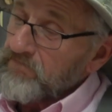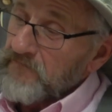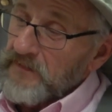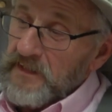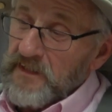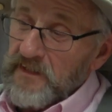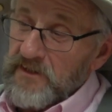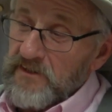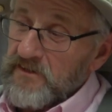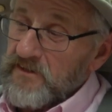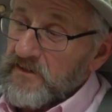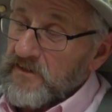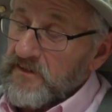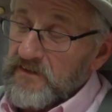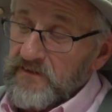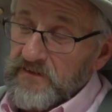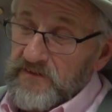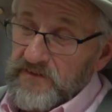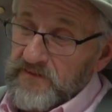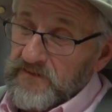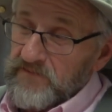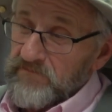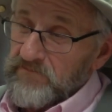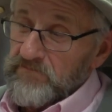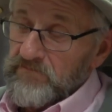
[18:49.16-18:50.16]
just
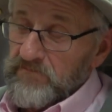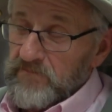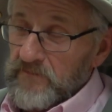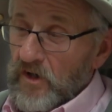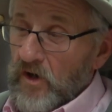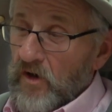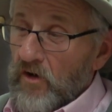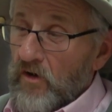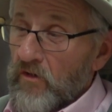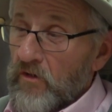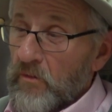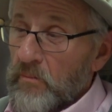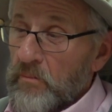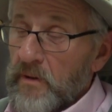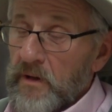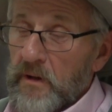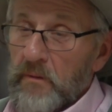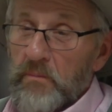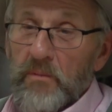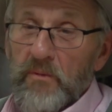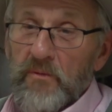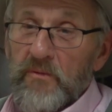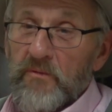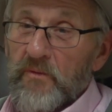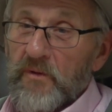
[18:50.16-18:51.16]
all the
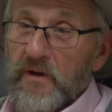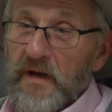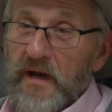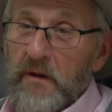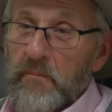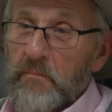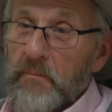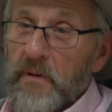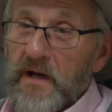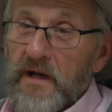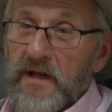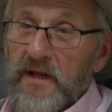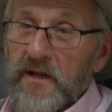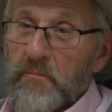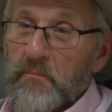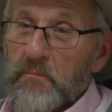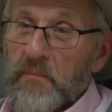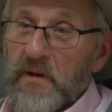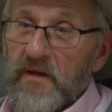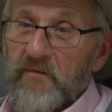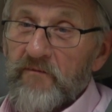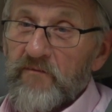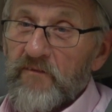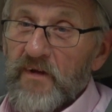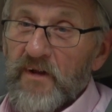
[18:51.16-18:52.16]
people, or anybody in
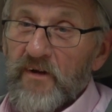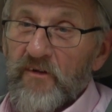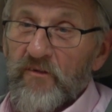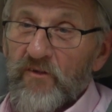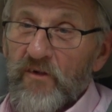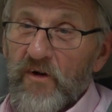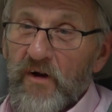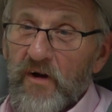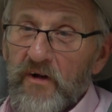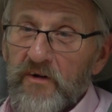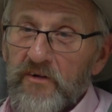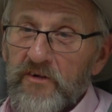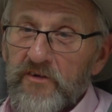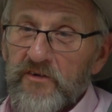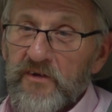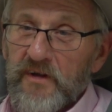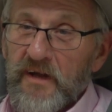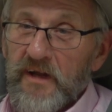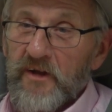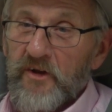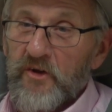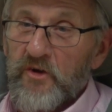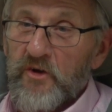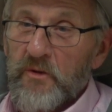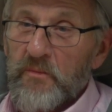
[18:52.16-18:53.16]
Bentonville and Rogers,
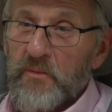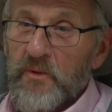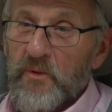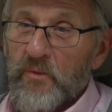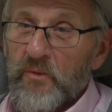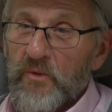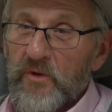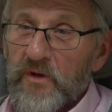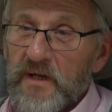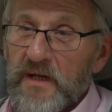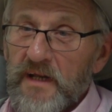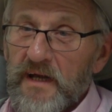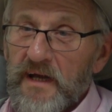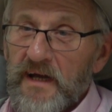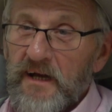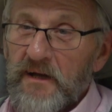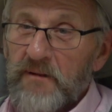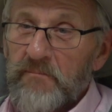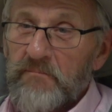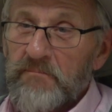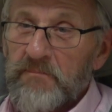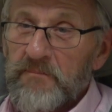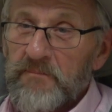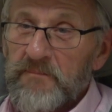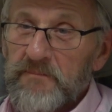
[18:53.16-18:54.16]
I knew them at one
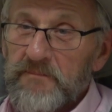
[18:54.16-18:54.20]
time.